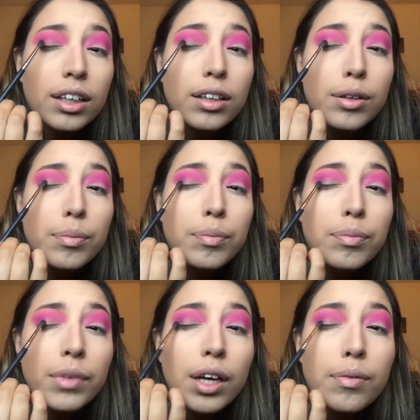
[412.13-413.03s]

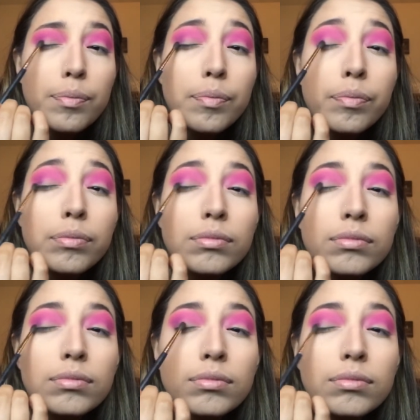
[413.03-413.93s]
yeah,
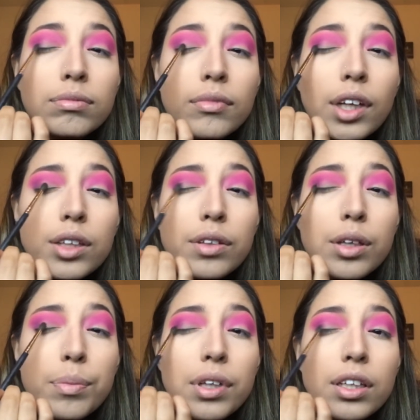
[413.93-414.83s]
that's where you're
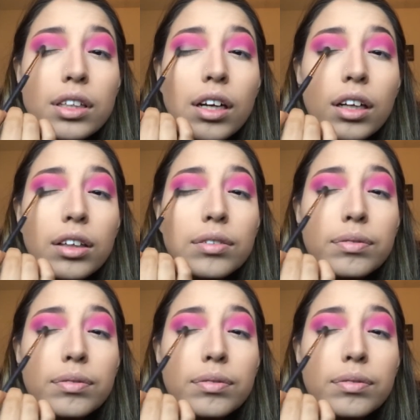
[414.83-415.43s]
gonna put this color.